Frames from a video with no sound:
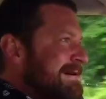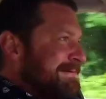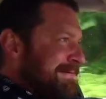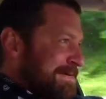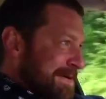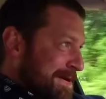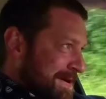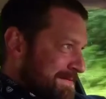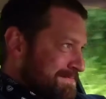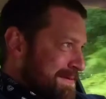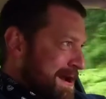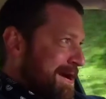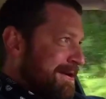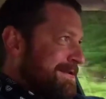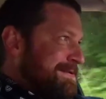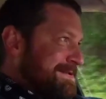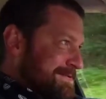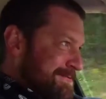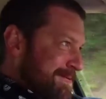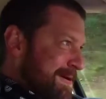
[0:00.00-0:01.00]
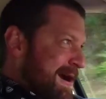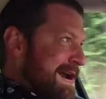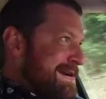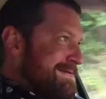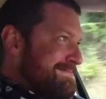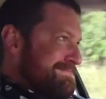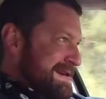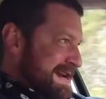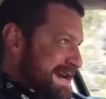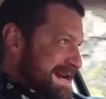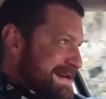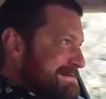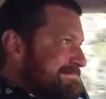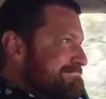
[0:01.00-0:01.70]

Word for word: thought about it quite a bit.